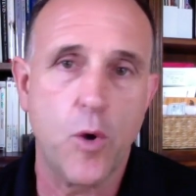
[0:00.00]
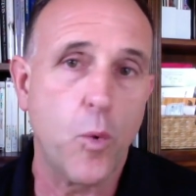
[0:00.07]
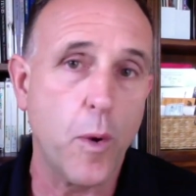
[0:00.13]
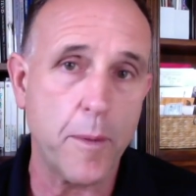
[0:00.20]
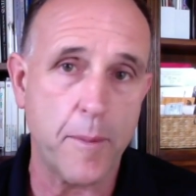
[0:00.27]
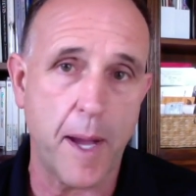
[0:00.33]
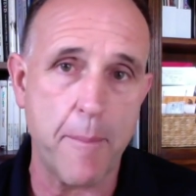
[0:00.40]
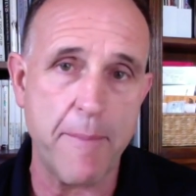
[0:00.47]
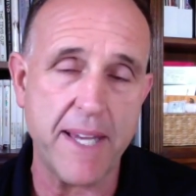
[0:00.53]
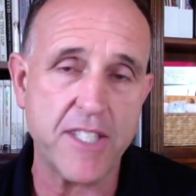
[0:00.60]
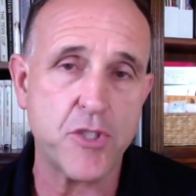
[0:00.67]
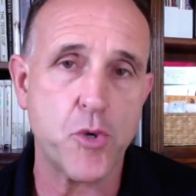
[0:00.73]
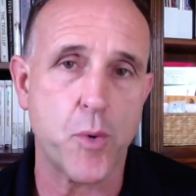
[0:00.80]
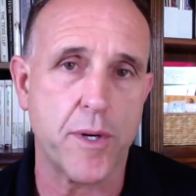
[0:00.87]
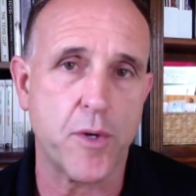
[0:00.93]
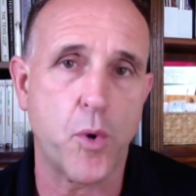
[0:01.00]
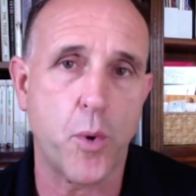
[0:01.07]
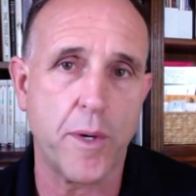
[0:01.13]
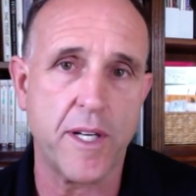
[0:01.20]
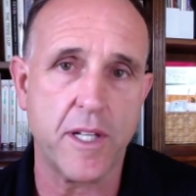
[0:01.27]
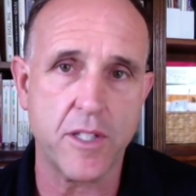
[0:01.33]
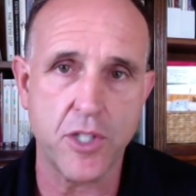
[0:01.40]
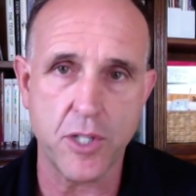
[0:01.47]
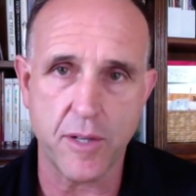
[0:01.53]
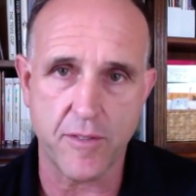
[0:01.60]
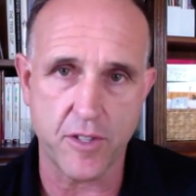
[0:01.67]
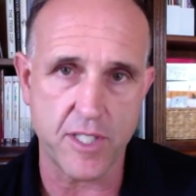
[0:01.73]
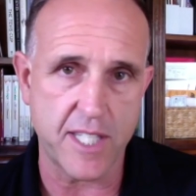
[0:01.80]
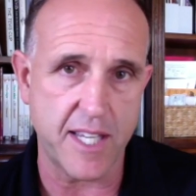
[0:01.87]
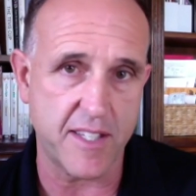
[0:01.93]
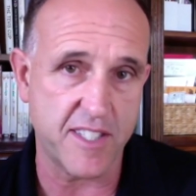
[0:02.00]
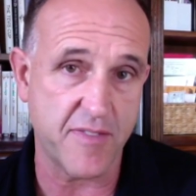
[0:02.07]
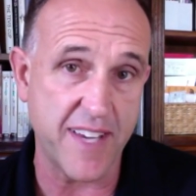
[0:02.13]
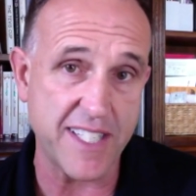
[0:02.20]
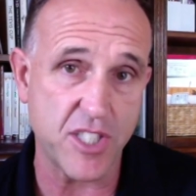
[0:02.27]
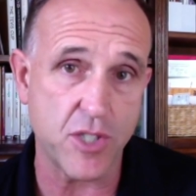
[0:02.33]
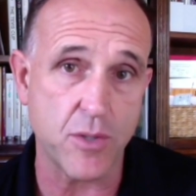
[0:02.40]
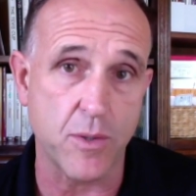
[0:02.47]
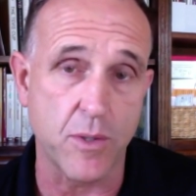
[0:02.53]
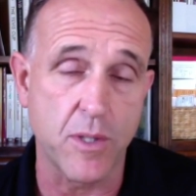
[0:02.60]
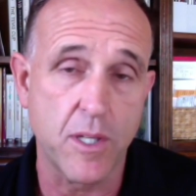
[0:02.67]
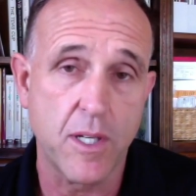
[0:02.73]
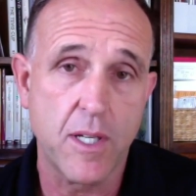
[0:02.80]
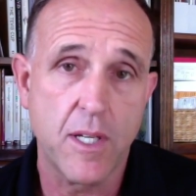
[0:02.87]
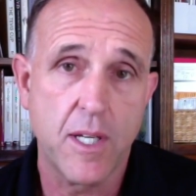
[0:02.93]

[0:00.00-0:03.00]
when my mentor at Cornell University's vet school